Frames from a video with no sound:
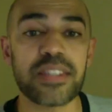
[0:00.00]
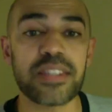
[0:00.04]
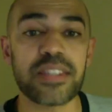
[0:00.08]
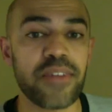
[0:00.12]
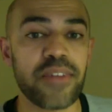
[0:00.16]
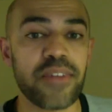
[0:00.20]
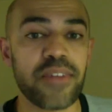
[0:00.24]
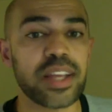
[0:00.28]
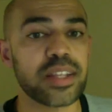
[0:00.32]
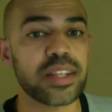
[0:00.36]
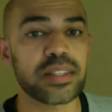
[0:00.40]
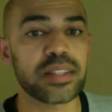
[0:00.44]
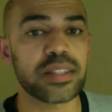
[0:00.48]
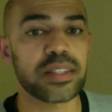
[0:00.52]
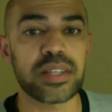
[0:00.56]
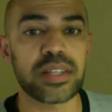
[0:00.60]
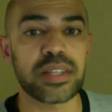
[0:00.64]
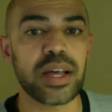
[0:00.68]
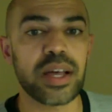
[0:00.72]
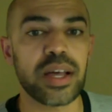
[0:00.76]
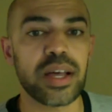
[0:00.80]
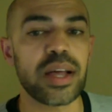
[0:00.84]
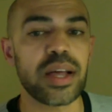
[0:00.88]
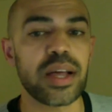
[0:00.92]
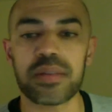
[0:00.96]
Effect
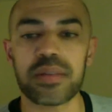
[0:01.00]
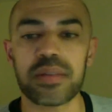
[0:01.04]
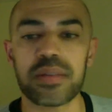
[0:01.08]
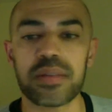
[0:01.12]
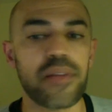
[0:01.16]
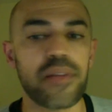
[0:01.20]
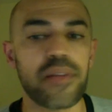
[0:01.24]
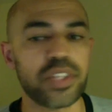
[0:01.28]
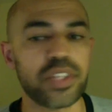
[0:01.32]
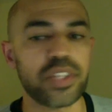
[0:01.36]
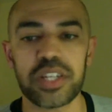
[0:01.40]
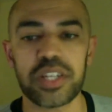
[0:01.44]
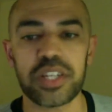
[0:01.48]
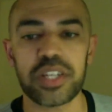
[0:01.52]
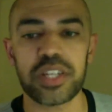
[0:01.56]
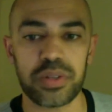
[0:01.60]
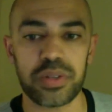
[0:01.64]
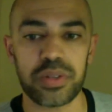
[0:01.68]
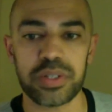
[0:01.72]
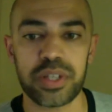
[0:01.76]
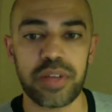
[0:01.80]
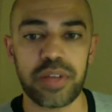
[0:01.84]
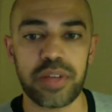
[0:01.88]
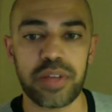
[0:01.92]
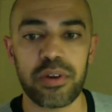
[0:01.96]
conversational
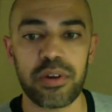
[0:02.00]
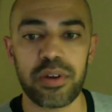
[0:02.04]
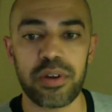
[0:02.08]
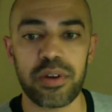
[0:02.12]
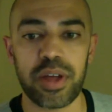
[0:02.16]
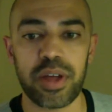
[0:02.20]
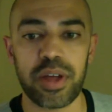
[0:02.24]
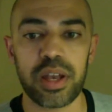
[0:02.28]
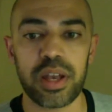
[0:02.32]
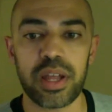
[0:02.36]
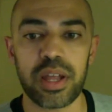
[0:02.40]
stuff going on.